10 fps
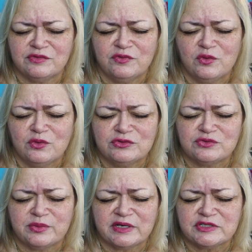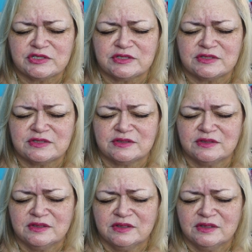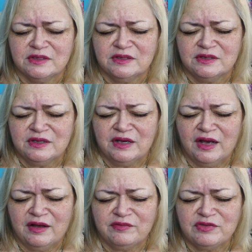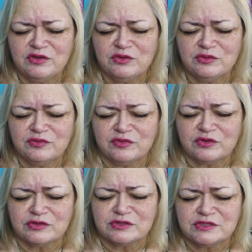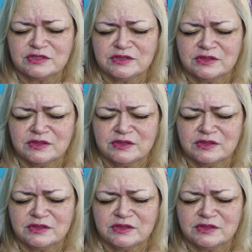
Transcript: four directions of the universe.